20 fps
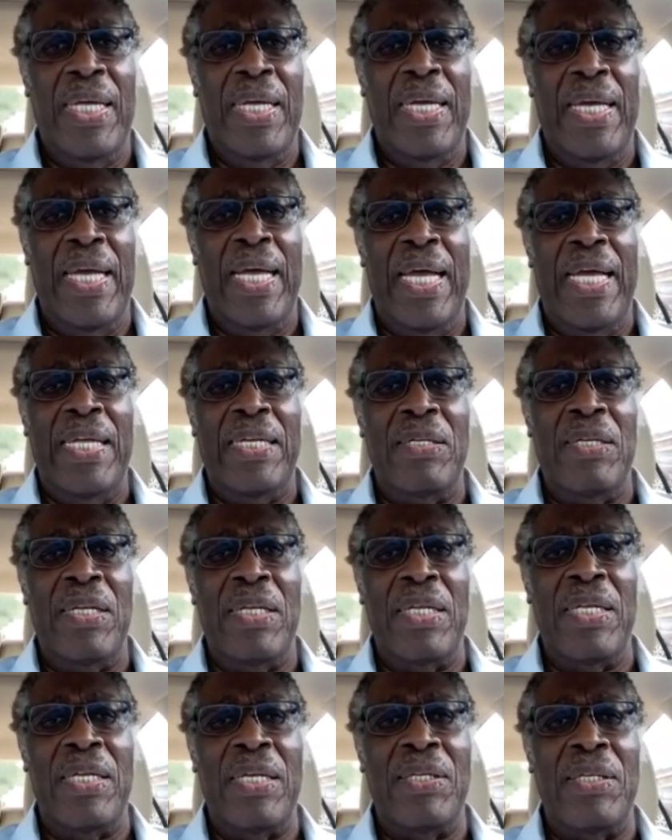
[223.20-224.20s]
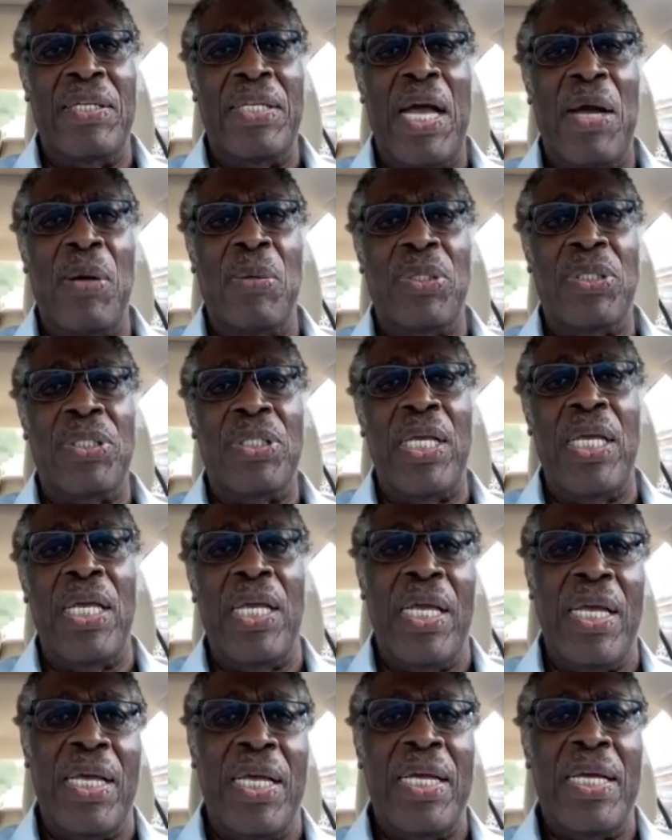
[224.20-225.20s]
and now
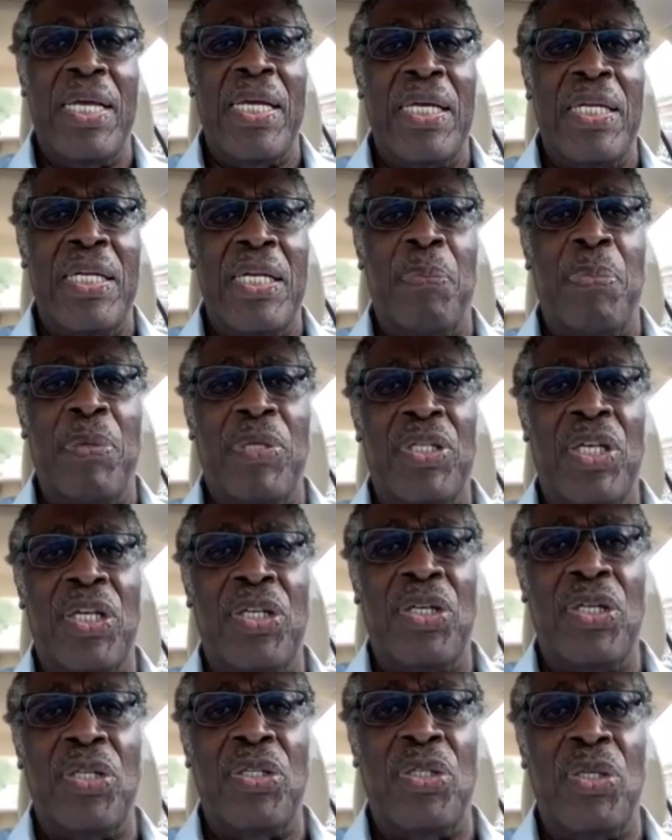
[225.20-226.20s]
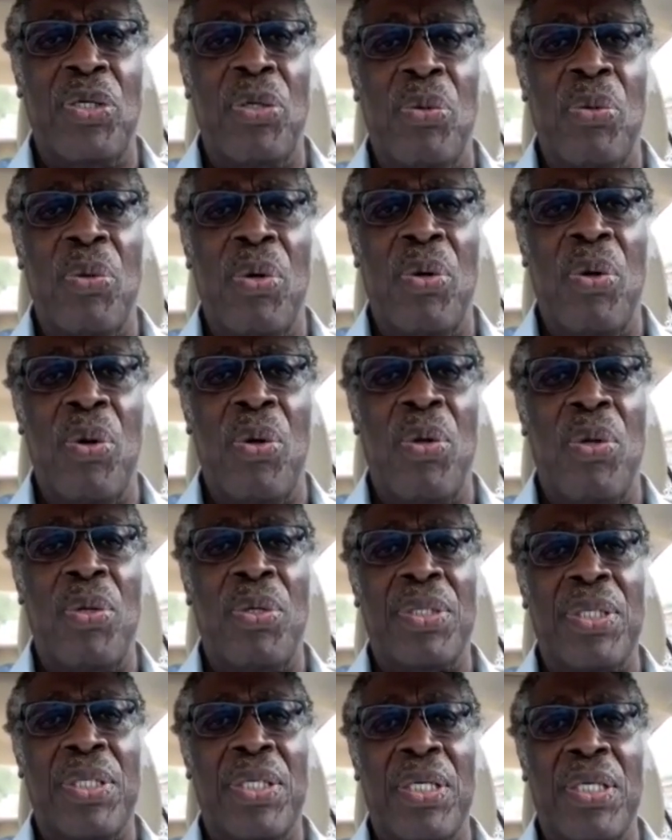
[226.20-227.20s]
see the positions you
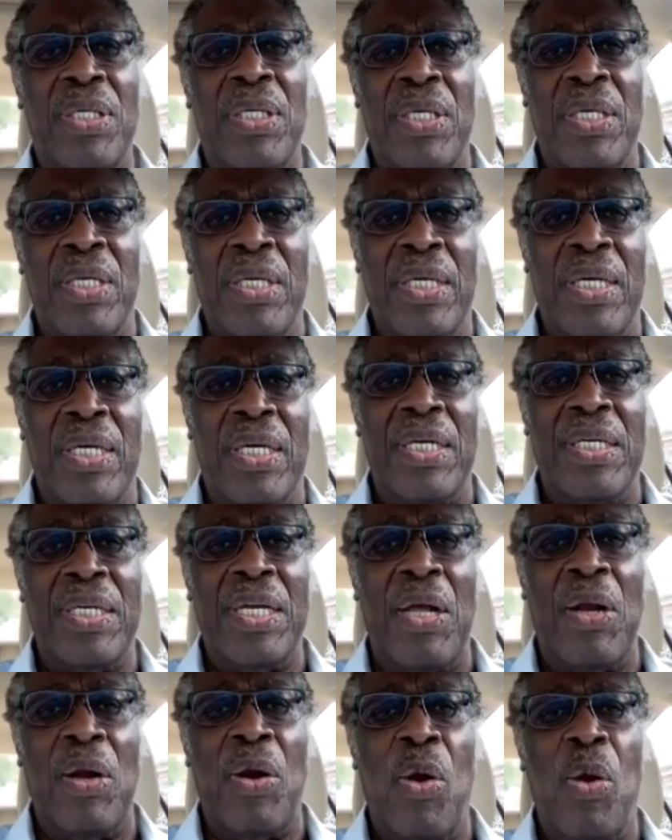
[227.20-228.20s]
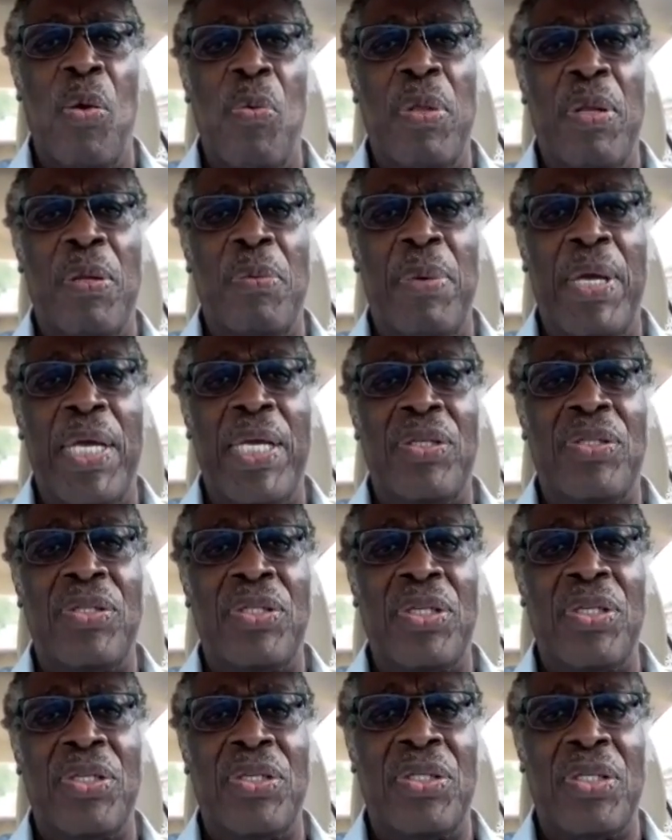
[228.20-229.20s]
hold on a global
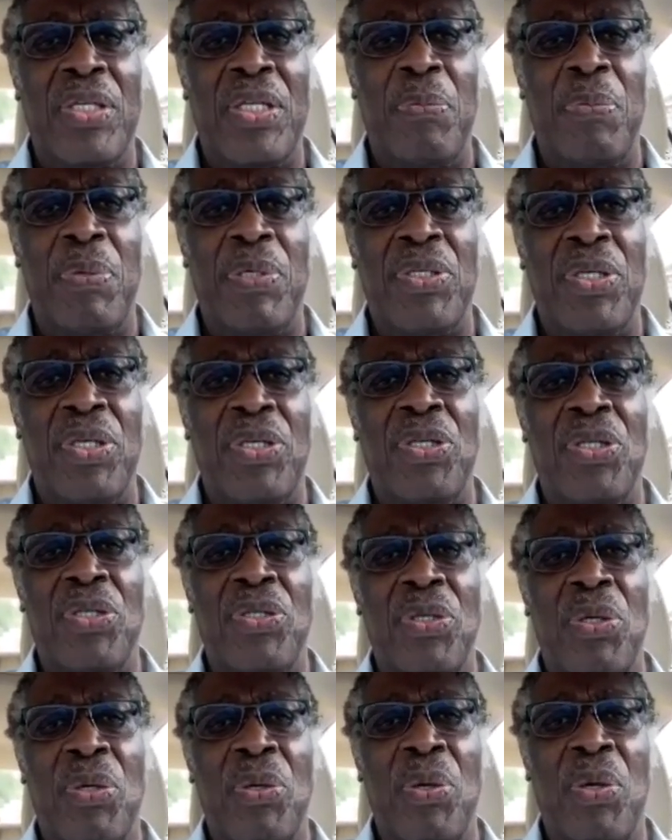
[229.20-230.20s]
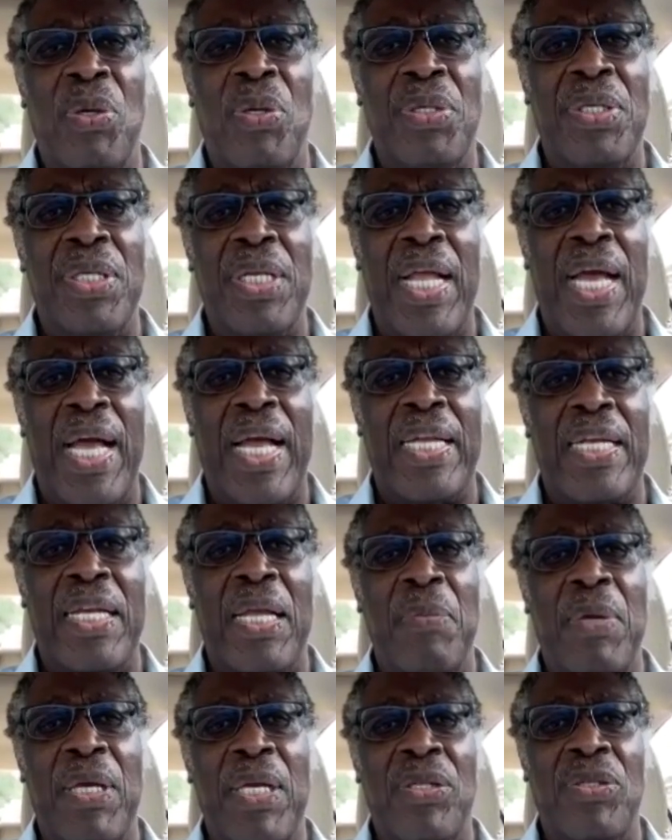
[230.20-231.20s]
basis and positions you hold in
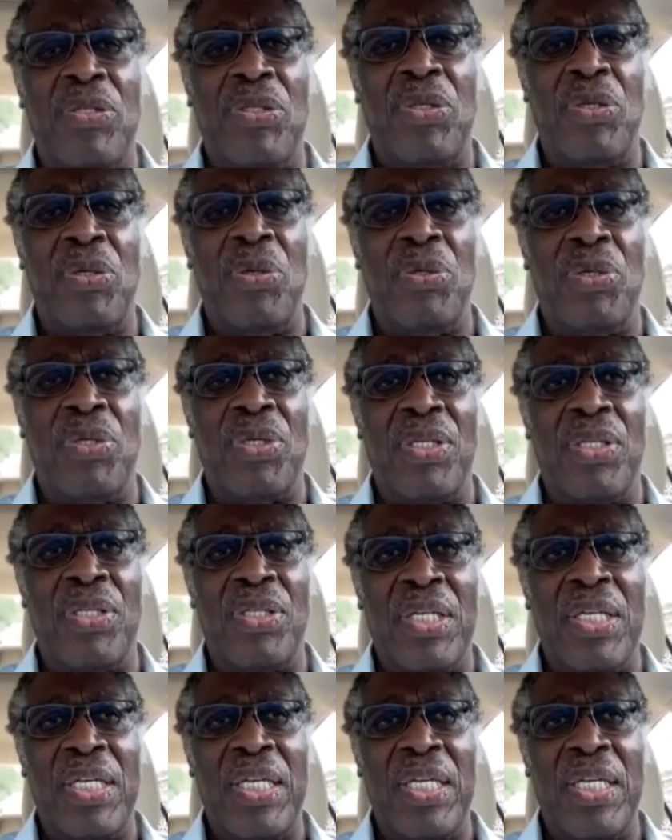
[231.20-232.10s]
academic institutions,